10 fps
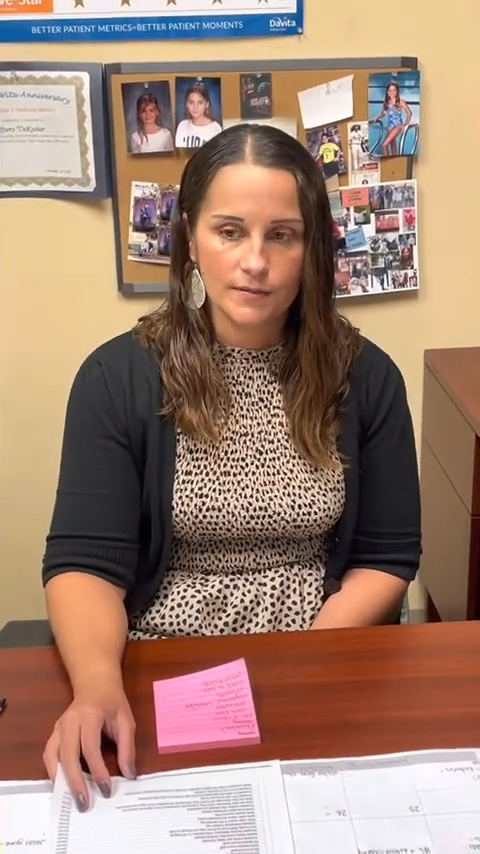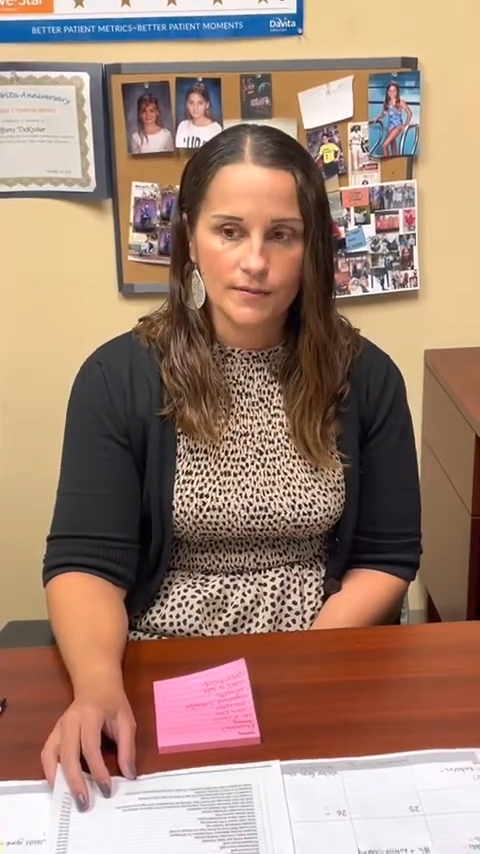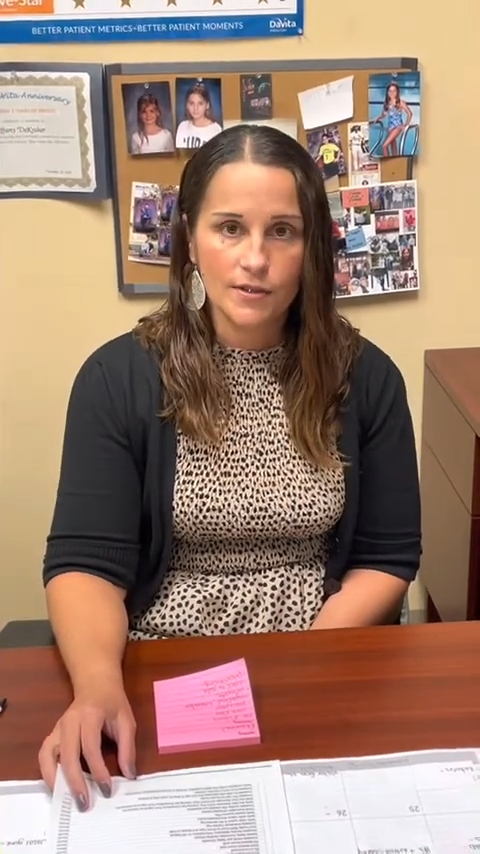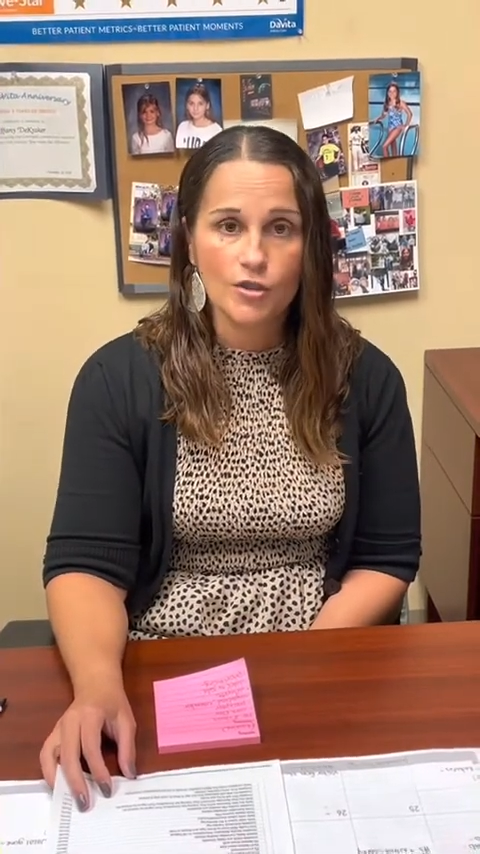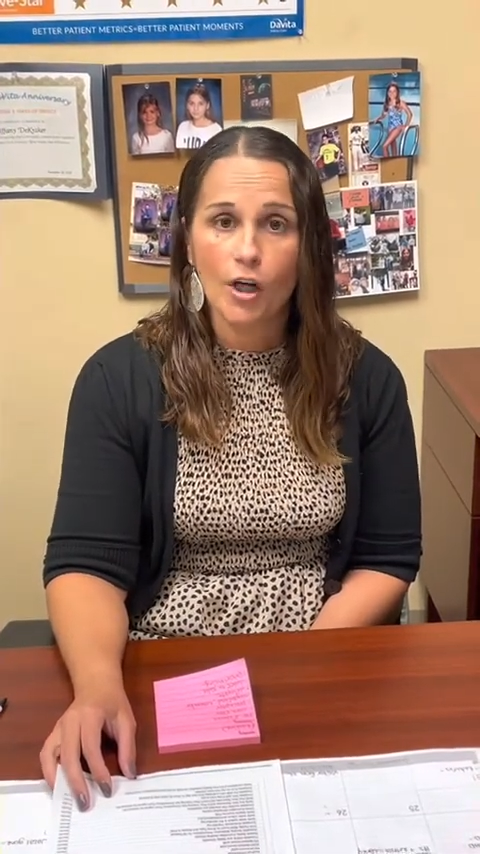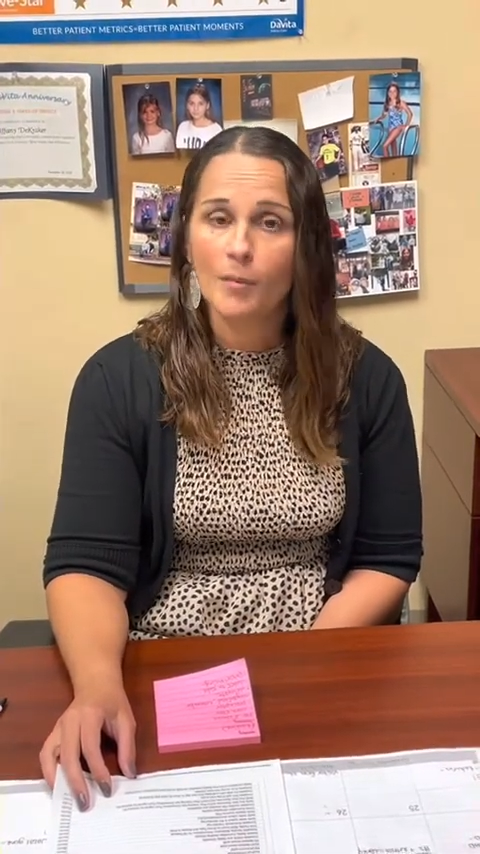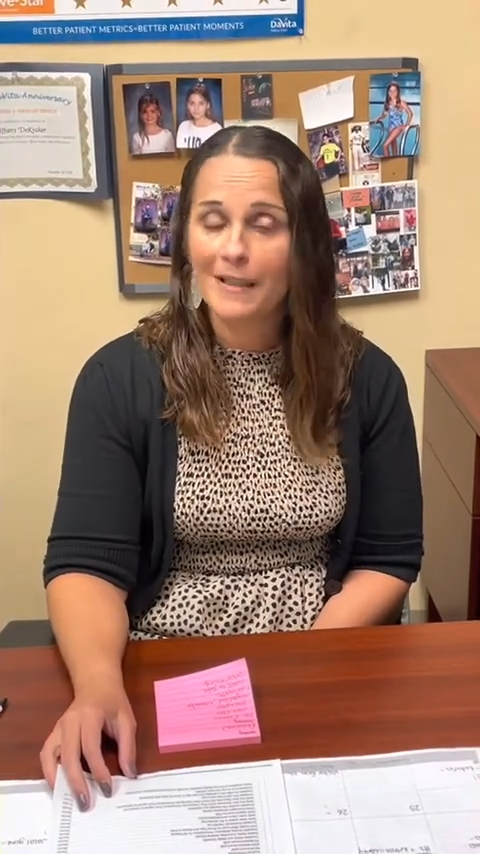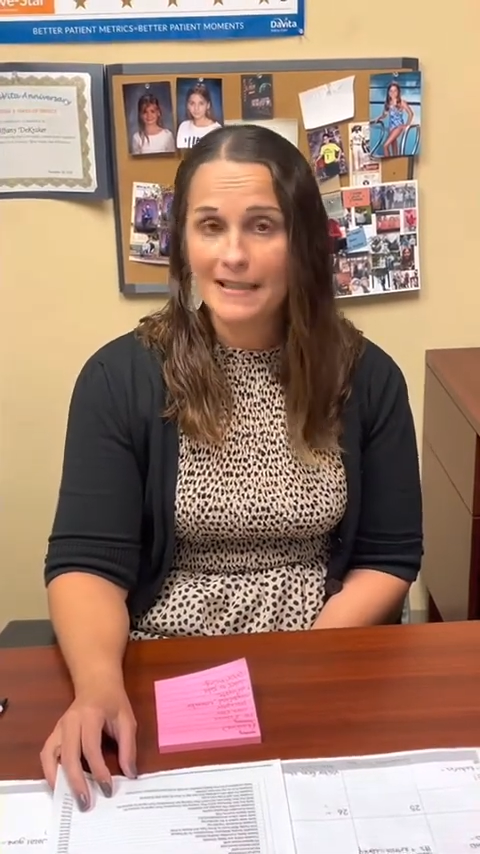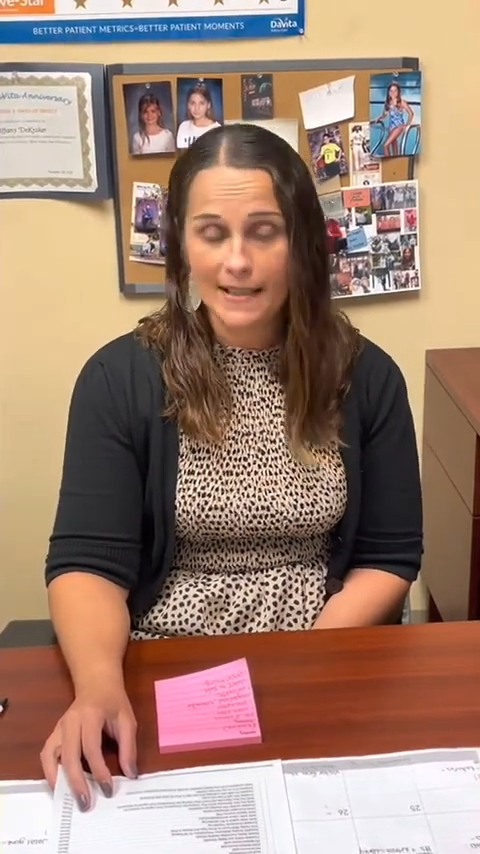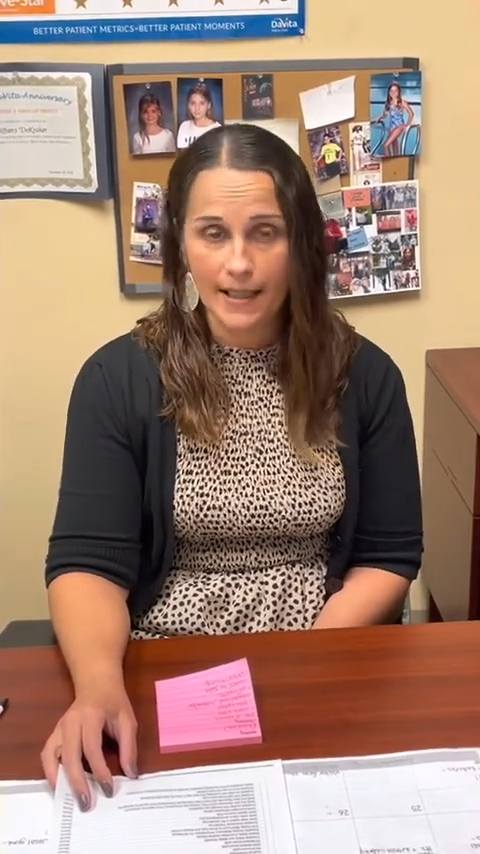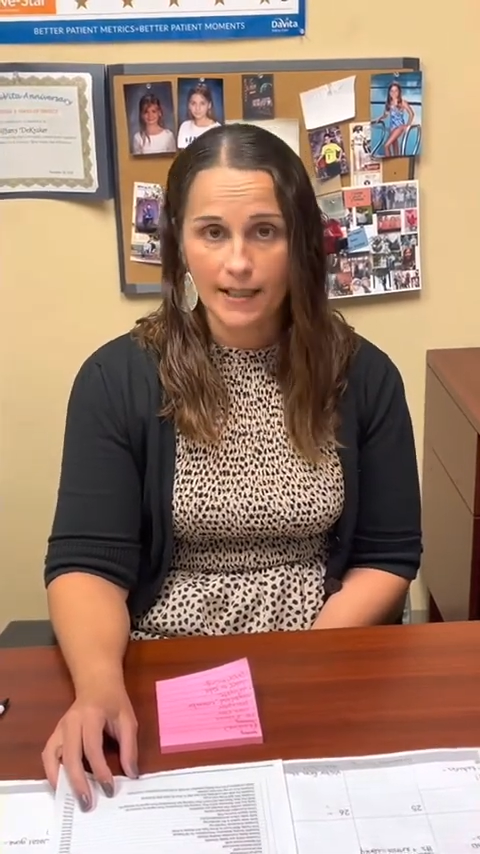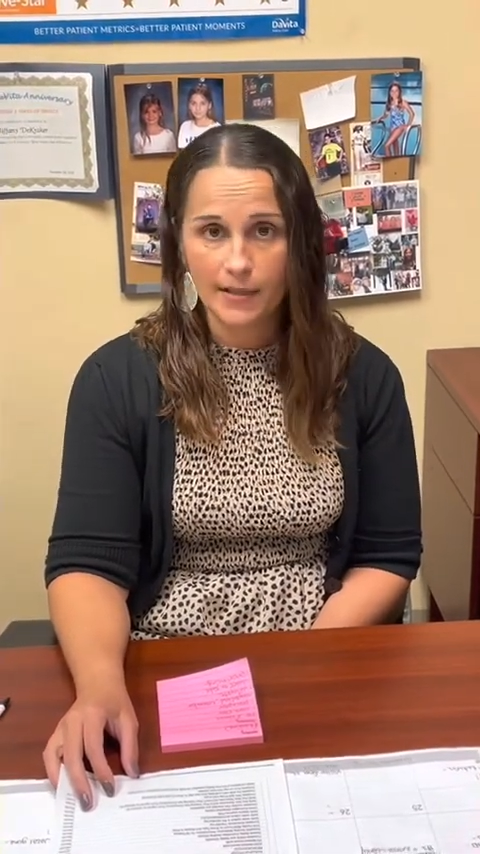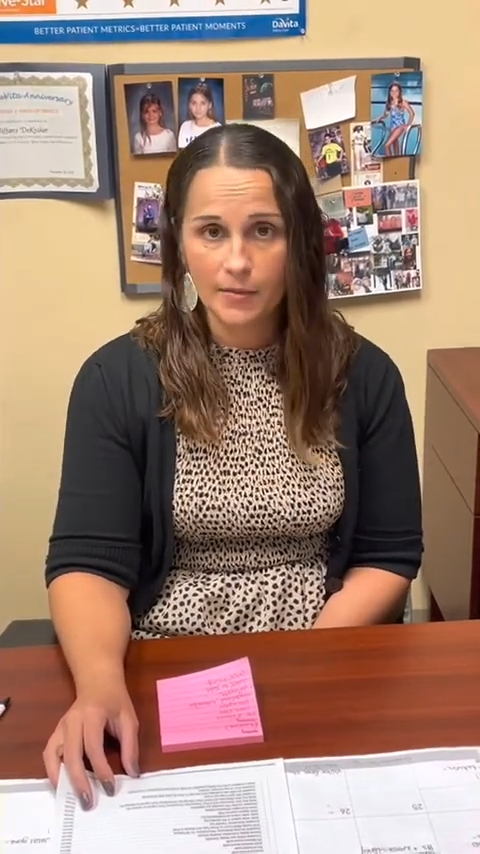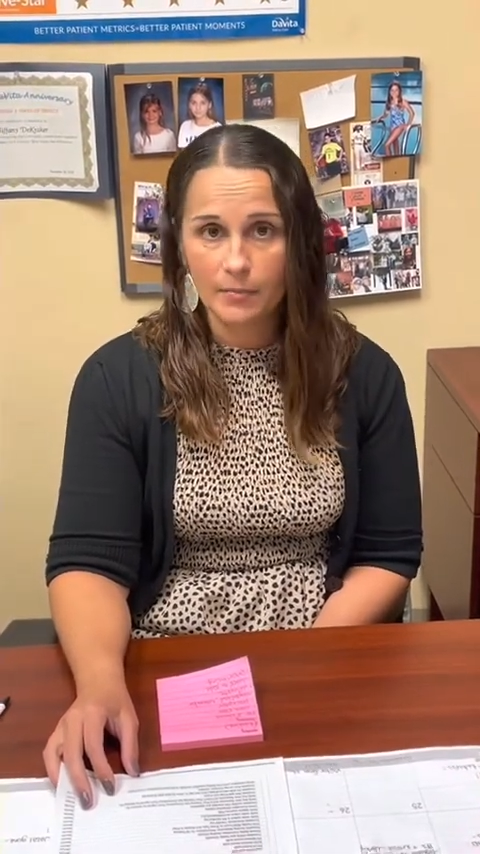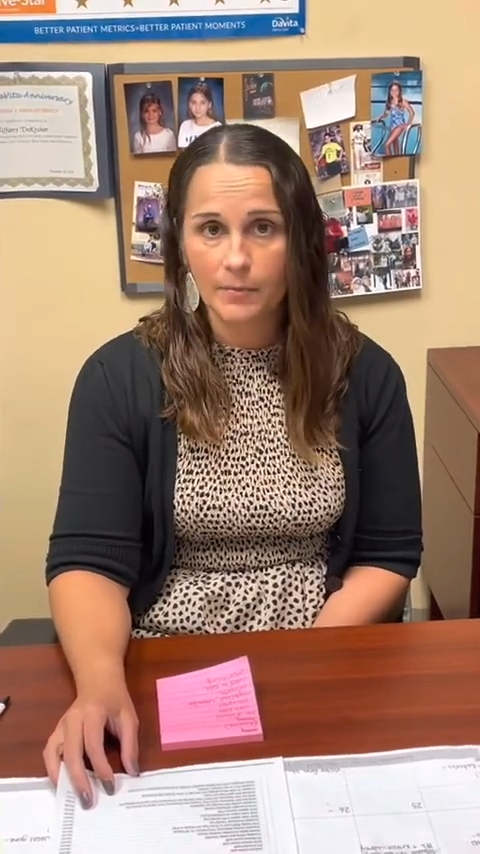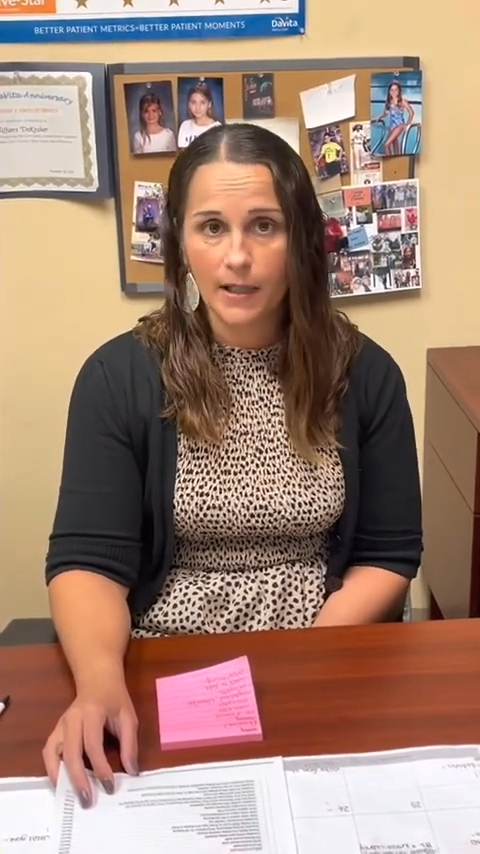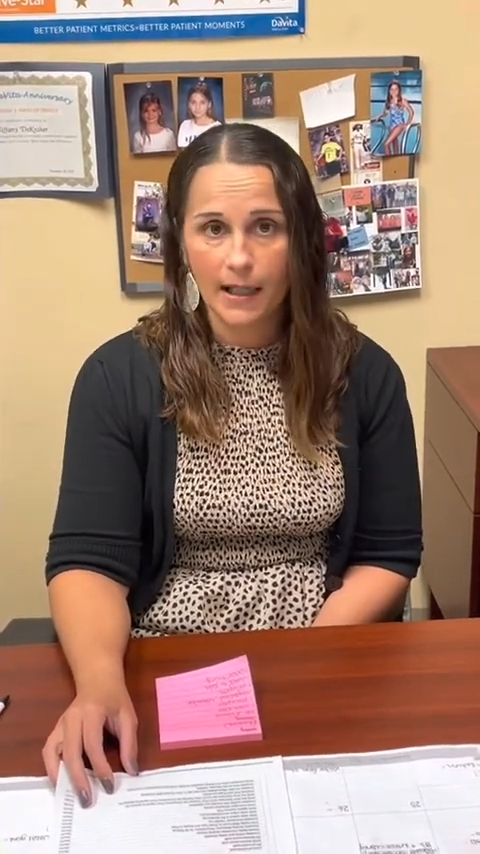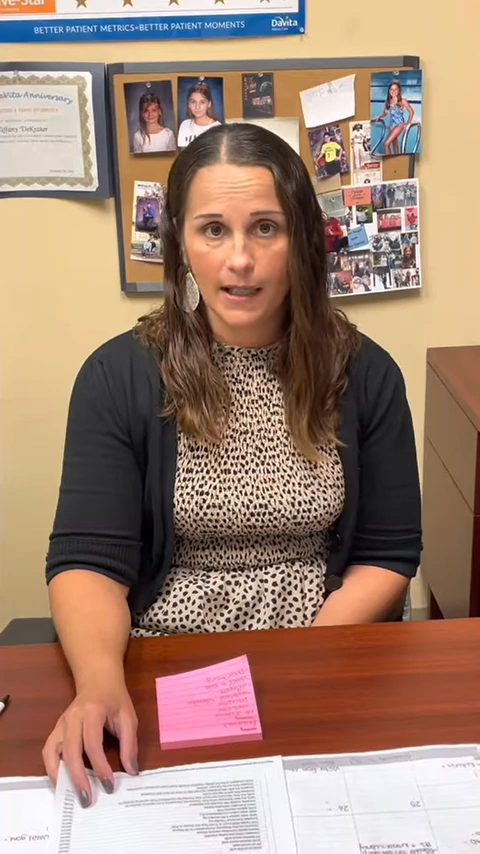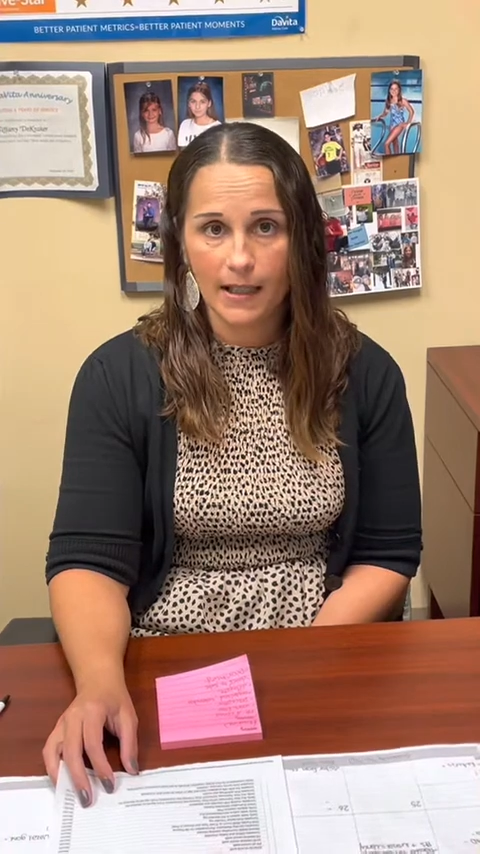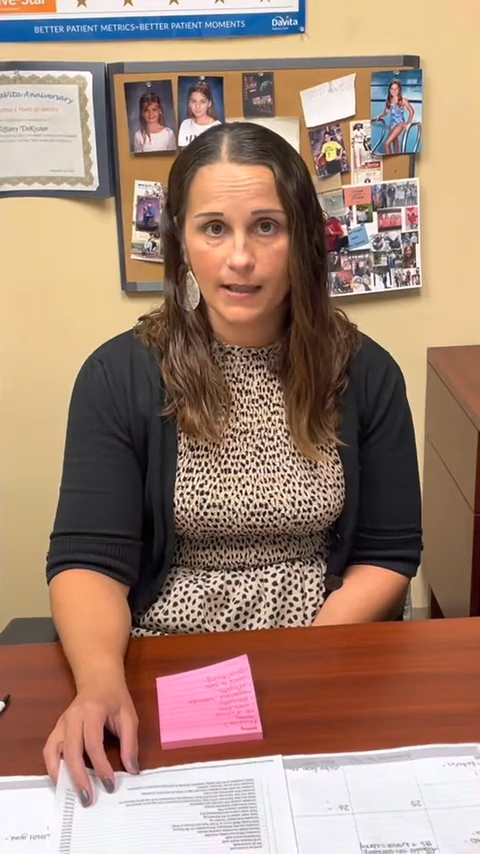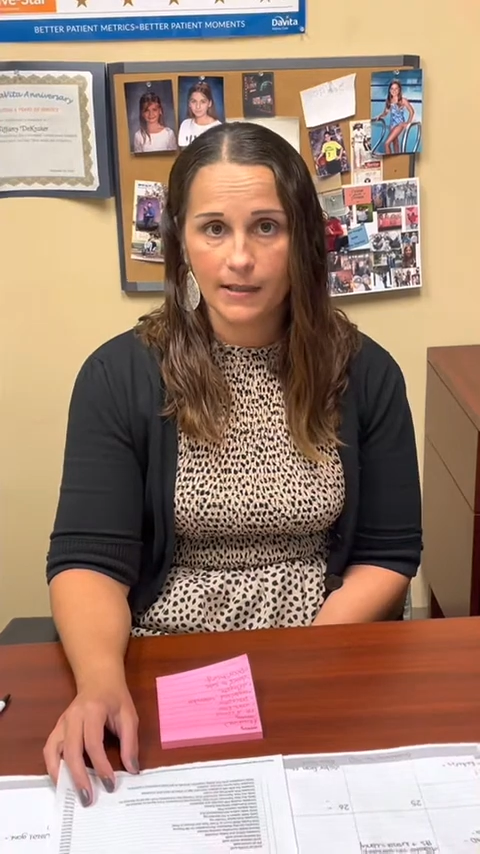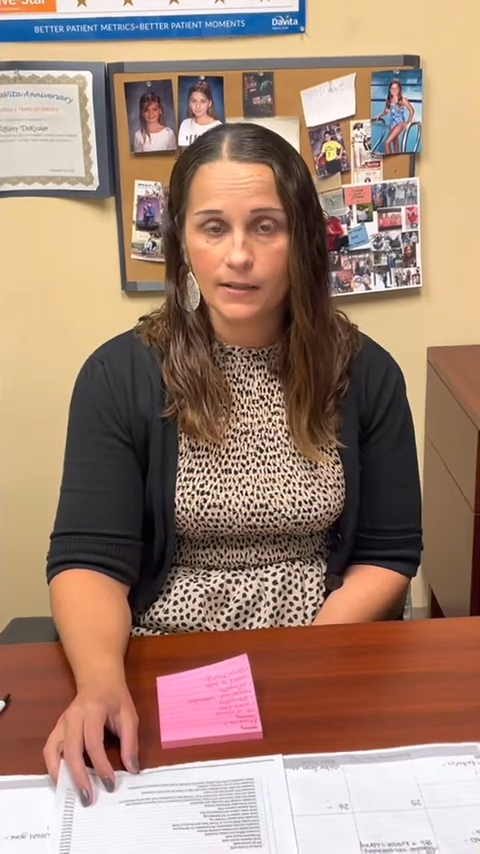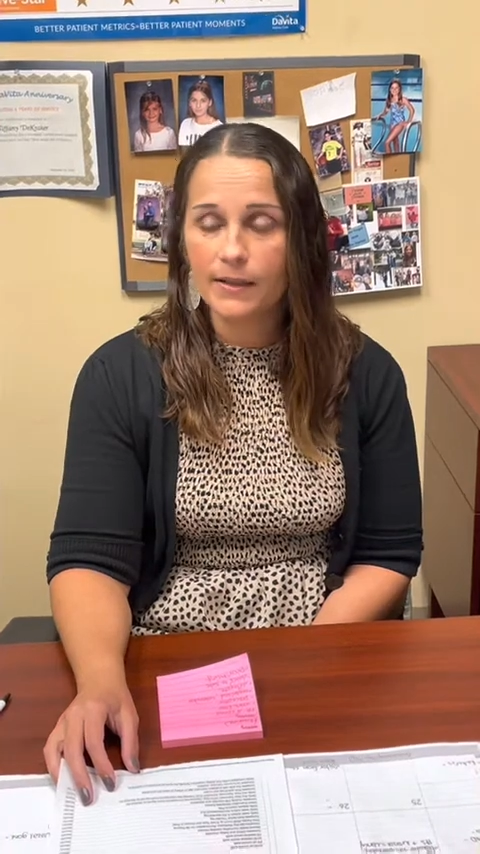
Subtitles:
start my day by